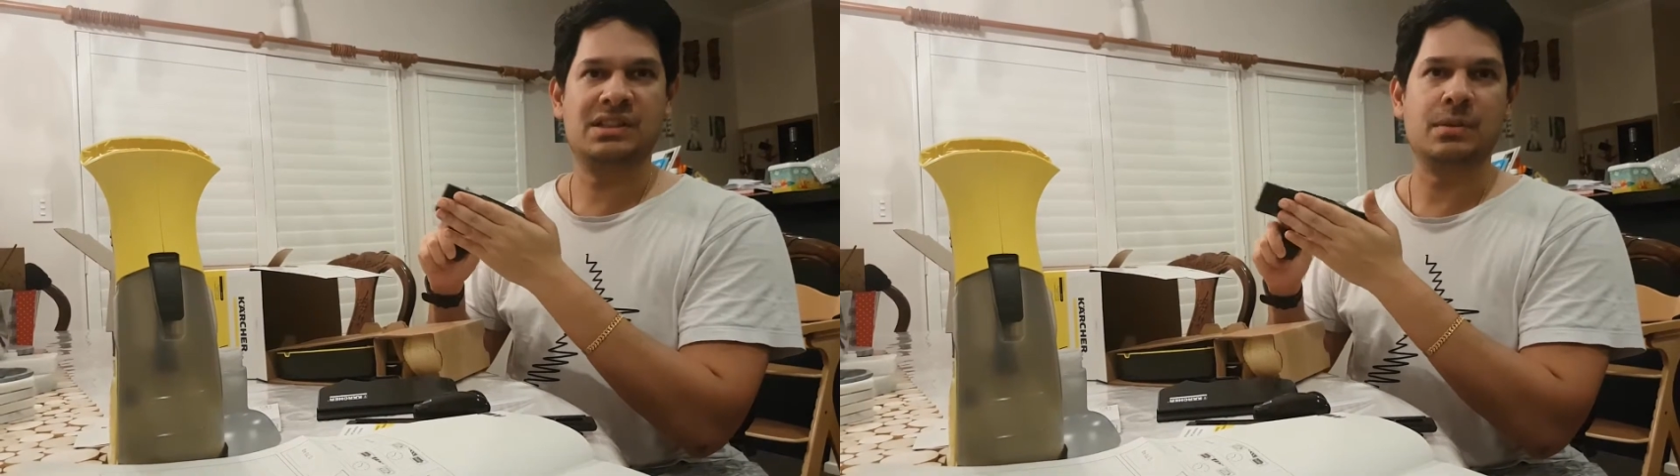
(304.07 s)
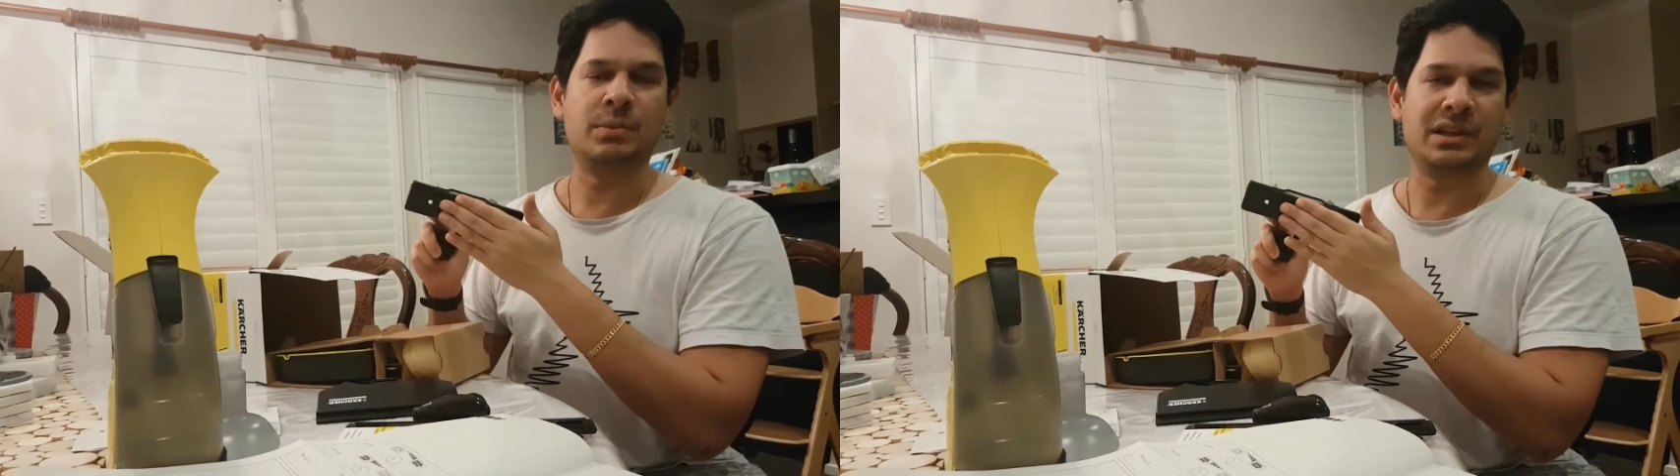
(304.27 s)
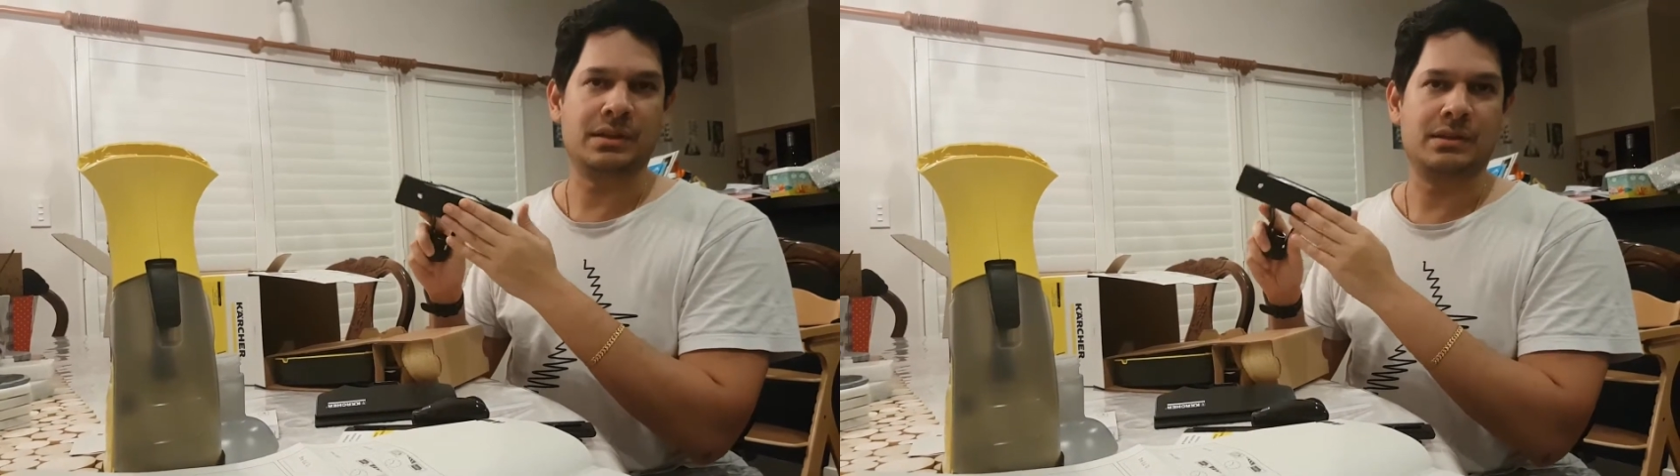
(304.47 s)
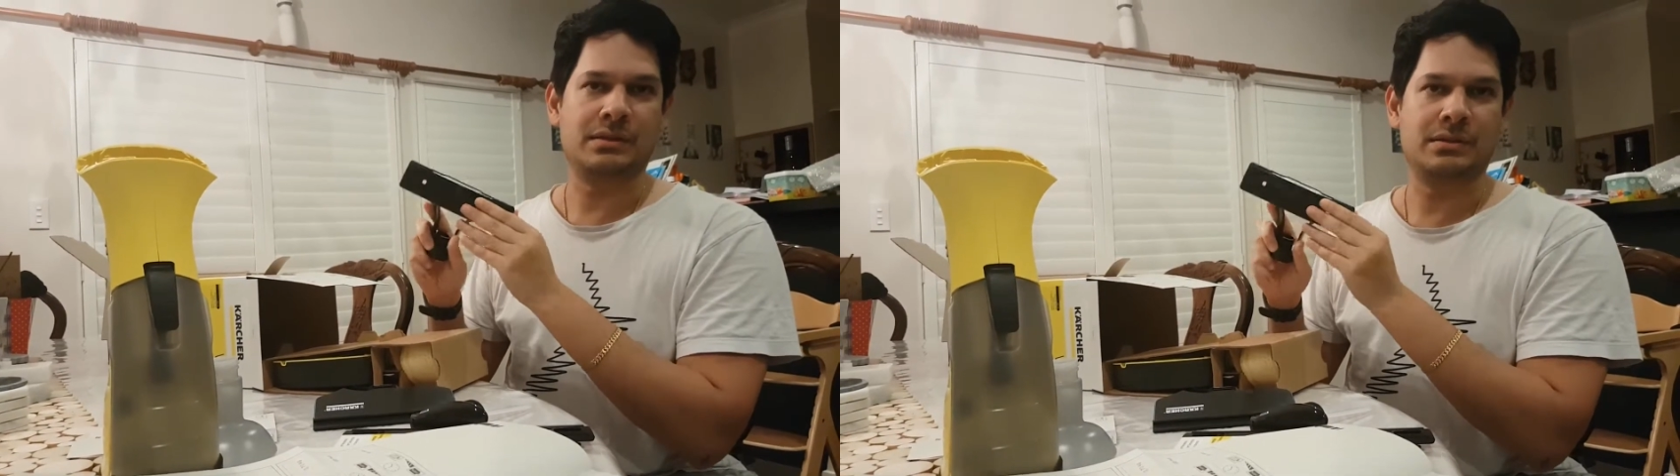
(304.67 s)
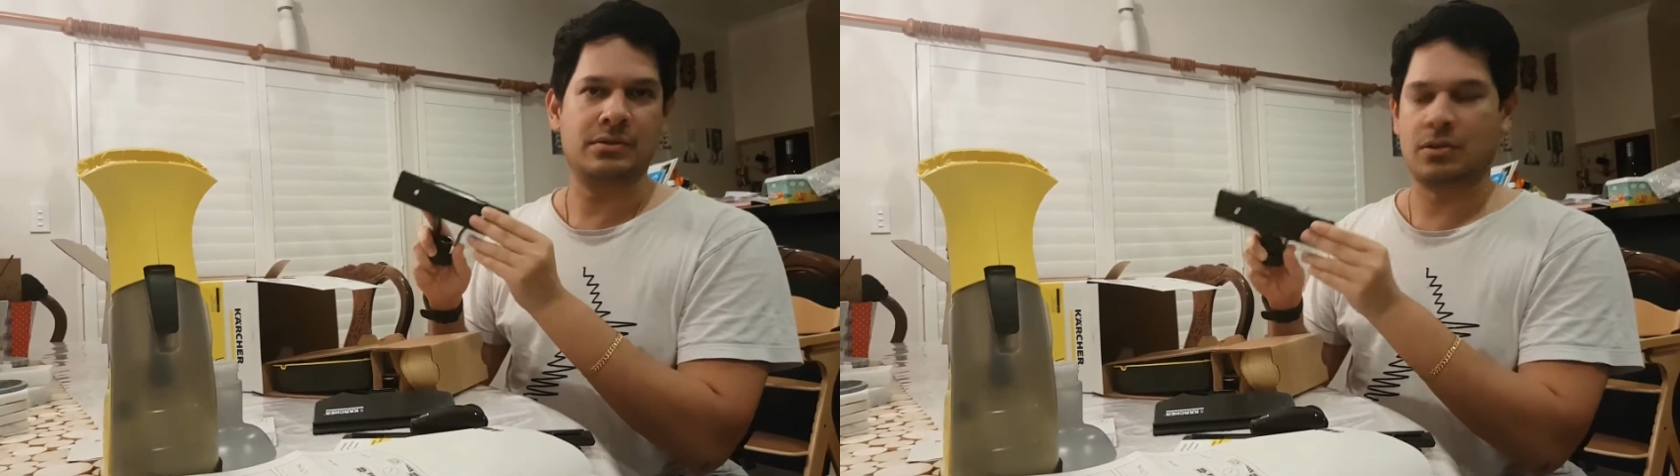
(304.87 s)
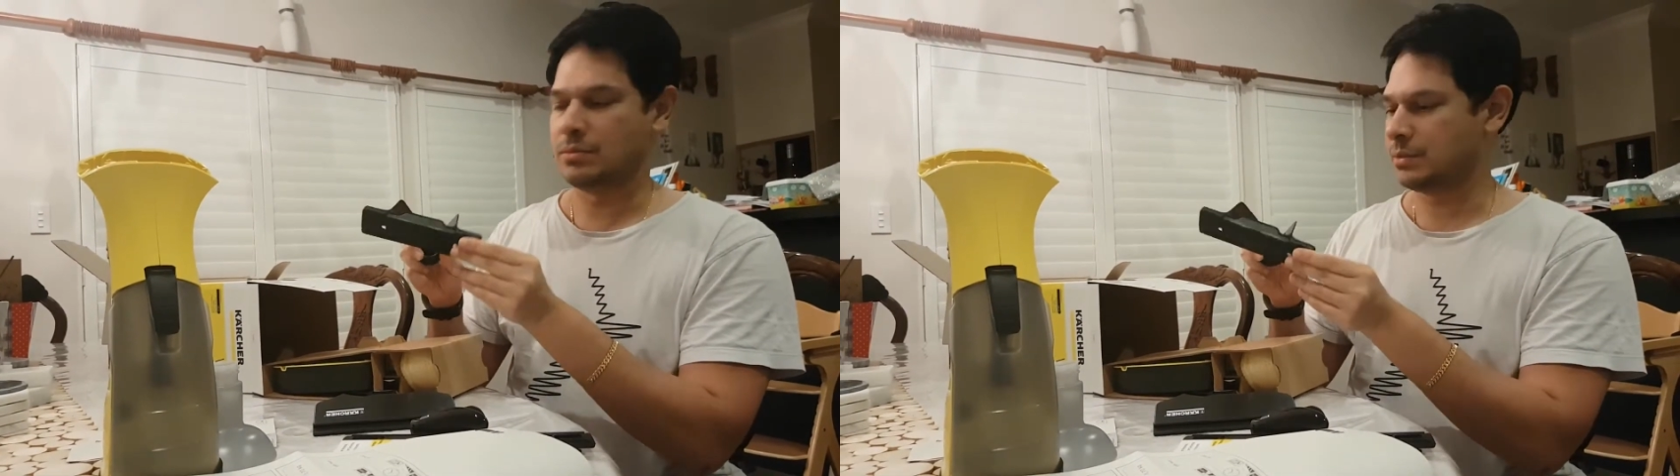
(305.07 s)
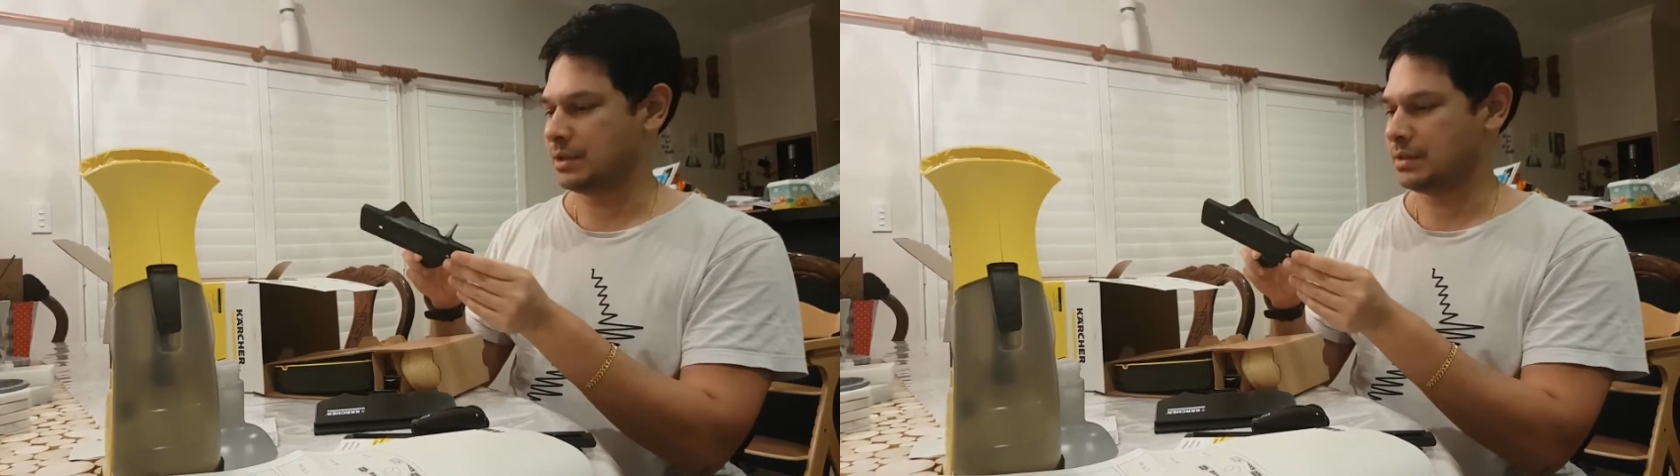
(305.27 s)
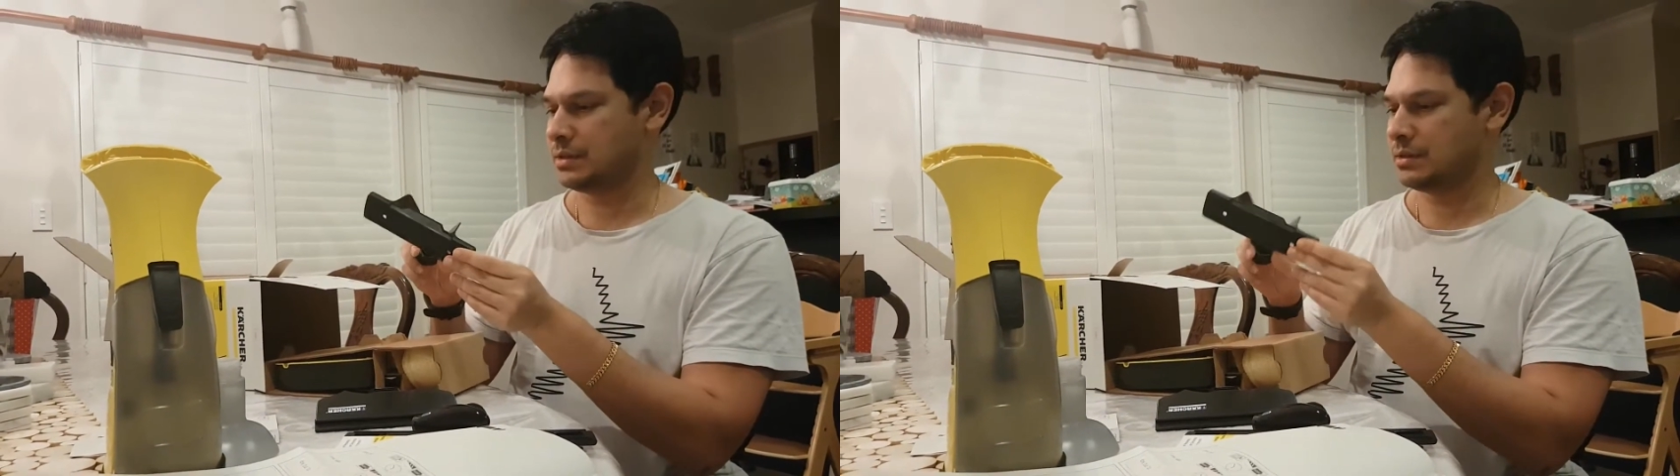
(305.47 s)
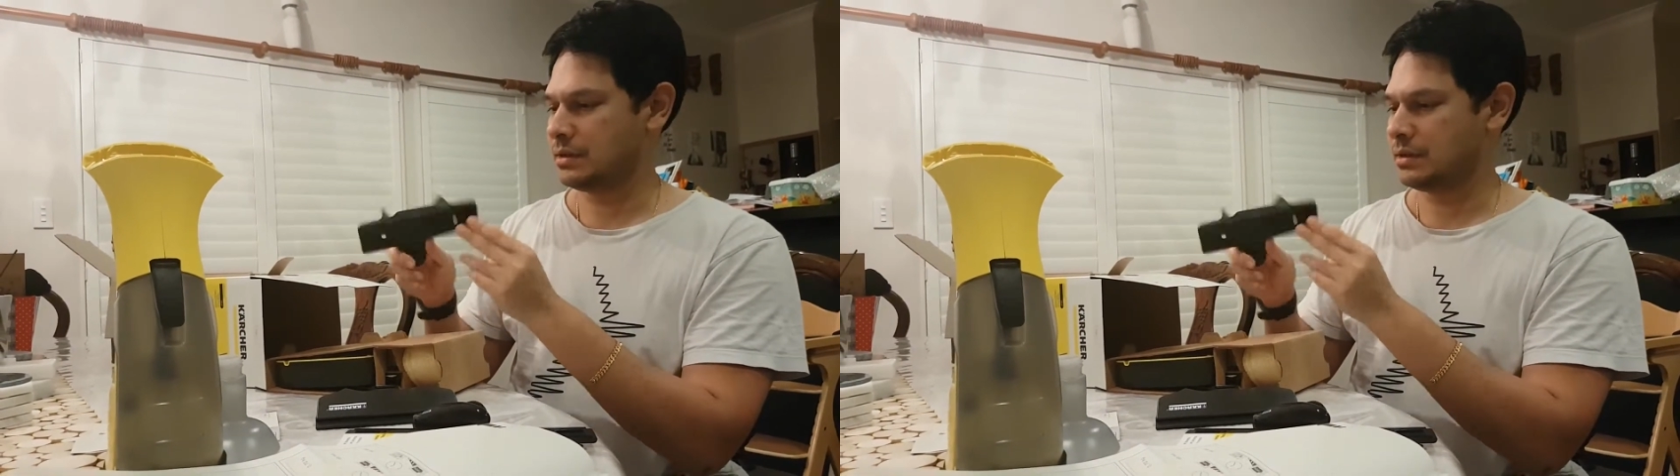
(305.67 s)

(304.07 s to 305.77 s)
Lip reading: some places, not all places.